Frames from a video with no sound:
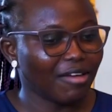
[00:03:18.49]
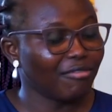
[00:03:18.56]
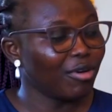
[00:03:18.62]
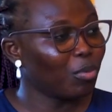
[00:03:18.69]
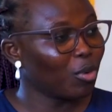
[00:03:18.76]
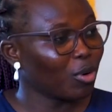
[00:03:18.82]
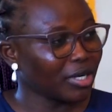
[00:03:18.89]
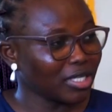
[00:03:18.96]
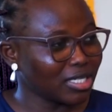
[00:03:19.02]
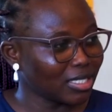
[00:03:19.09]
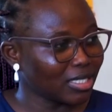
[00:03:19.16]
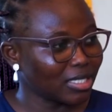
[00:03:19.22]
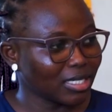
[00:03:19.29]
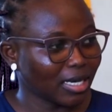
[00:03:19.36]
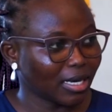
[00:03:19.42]
every point
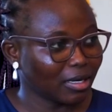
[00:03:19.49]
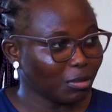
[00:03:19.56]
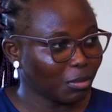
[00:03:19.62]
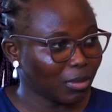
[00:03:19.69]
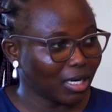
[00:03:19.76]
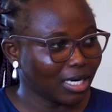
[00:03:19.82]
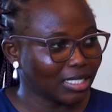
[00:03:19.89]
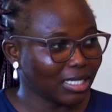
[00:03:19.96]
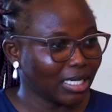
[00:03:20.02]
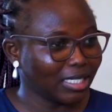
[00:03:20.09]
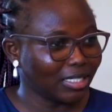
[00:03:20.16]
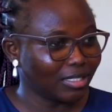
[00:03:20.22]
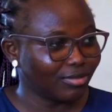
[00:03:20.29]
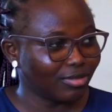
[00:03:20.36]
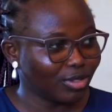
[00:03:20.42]
in time, as an
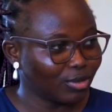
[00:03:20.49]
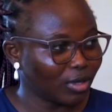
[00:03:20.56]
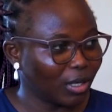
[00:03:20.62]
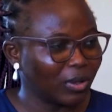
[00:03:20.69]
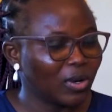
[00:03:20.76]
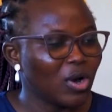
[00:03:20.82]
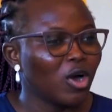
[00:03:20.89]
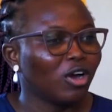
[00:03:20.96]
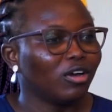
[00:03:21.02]
individual,